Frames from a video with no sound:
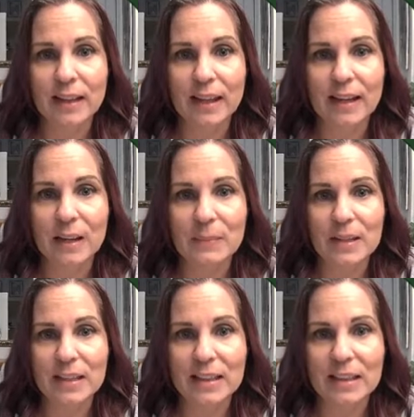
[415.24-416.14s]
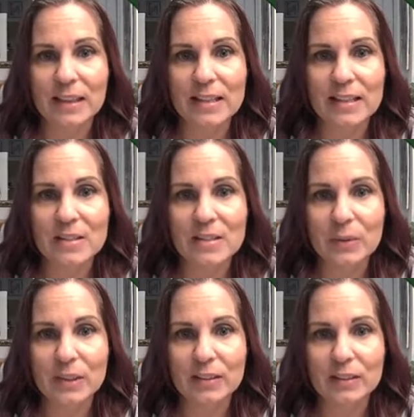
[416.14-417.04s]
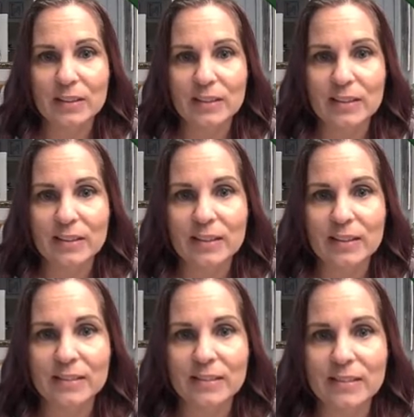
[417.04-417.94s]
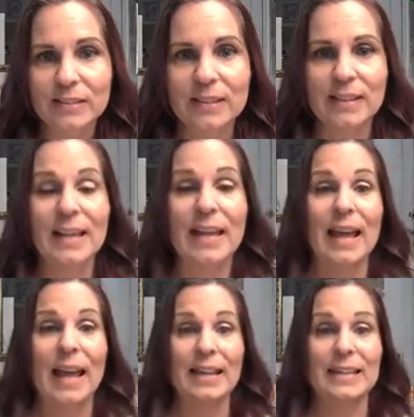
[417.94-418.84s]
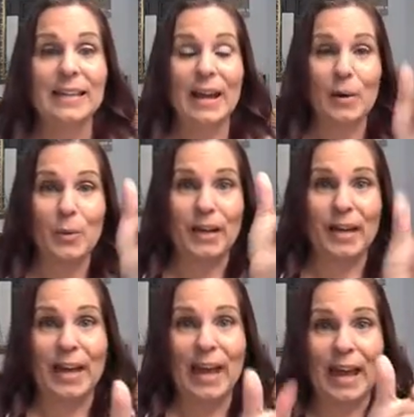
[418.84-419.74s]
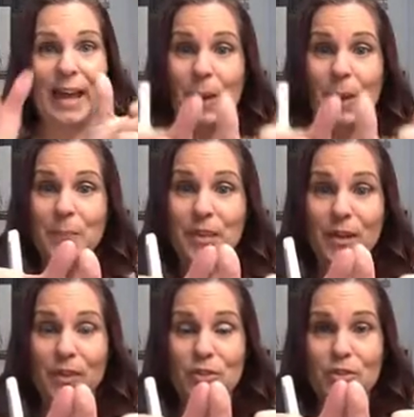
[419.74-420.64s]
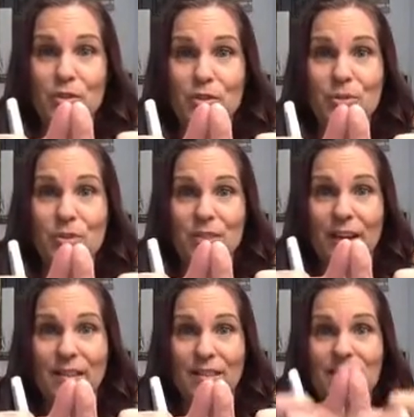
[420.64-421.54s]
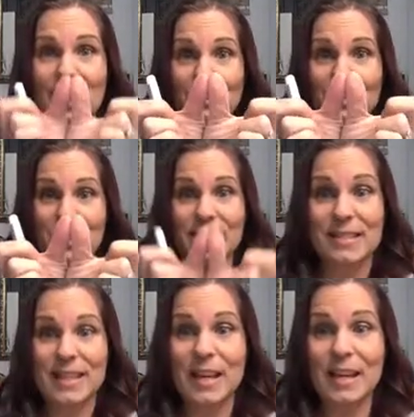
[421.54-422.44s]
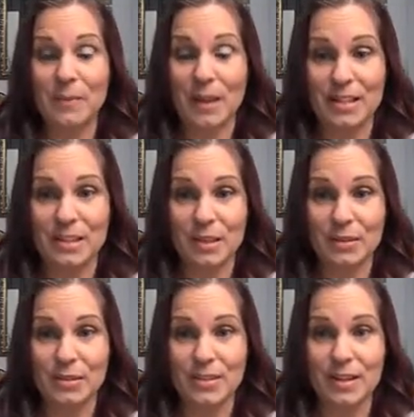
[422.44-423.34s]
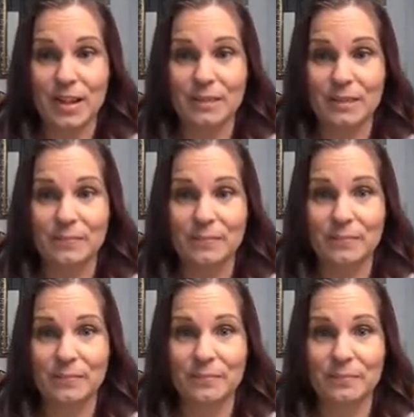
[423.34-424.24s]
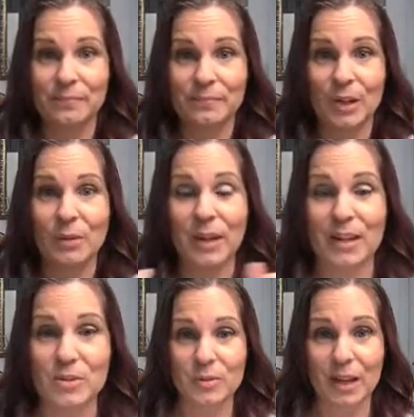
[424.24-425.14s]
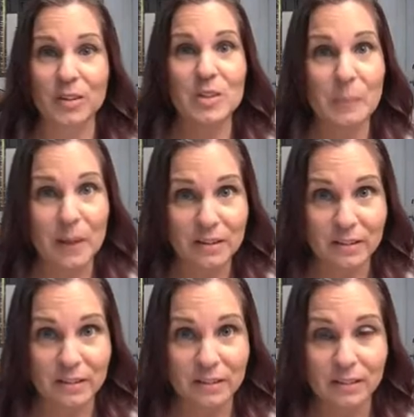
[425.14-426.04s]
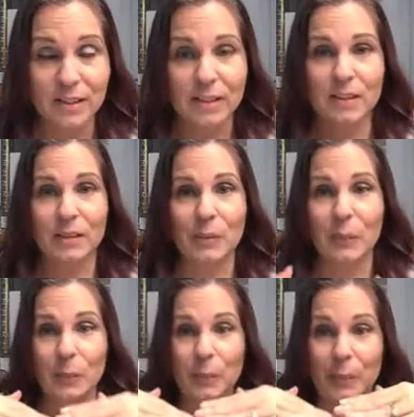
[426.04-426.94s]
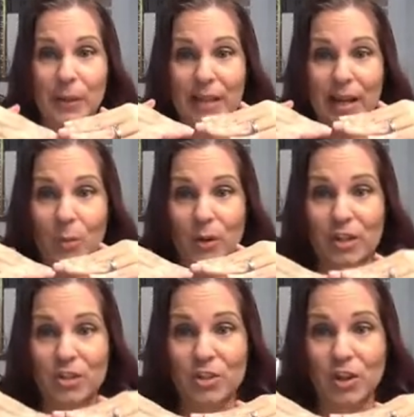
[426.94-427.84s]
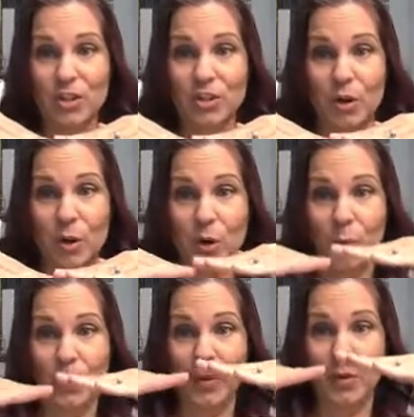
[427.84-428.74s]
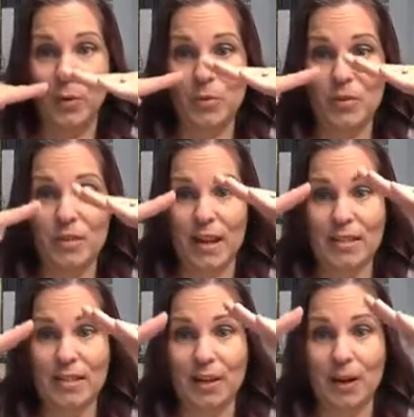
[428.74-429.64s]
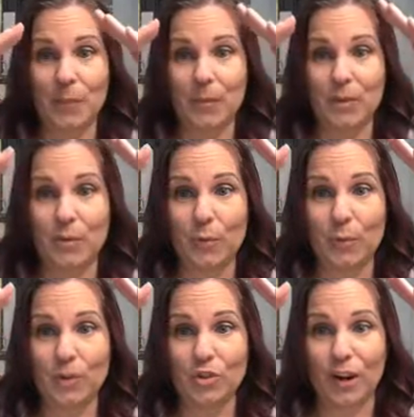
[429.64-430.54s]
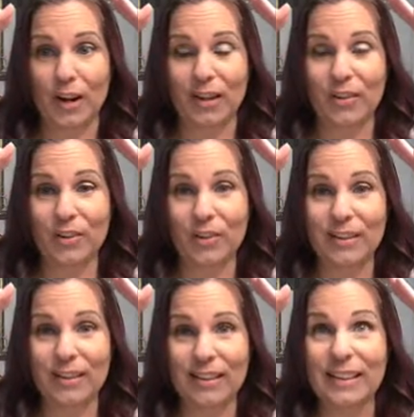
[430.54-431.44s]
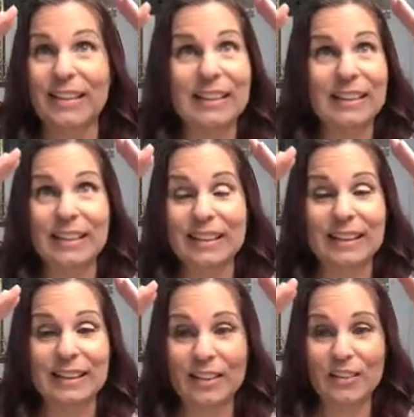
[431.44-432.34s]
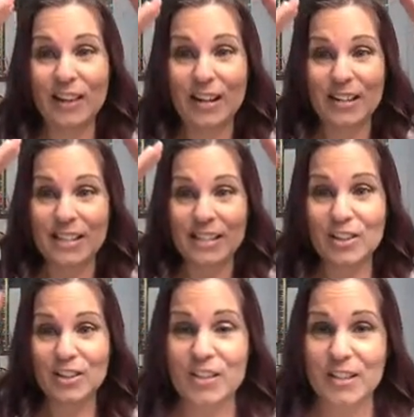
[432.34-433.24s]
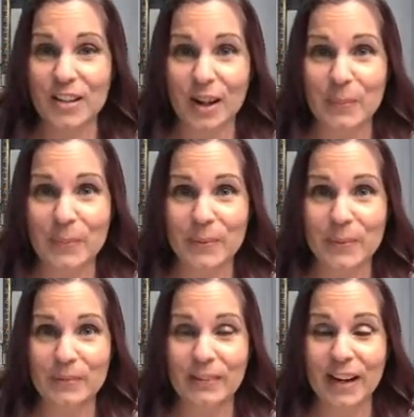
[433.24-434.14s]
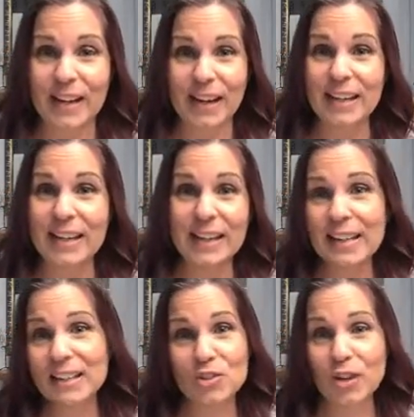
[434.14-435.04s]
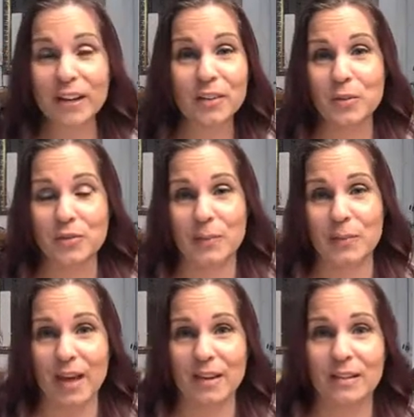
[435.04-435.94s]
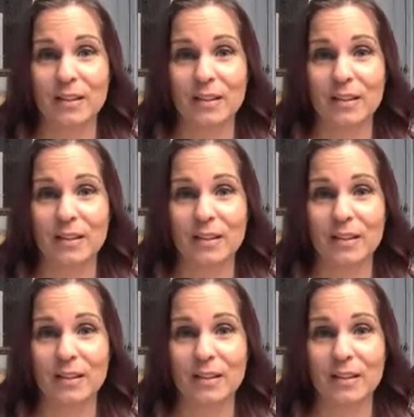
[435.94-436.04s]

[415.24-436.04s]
and I make this one longer? And now when I add up the other two sides, now it's the same as the third side. Okay, that looks better. But now when I start to open those sides up and to form a triangle, they're not going to touch at the top, right? I can't get a triangle from that.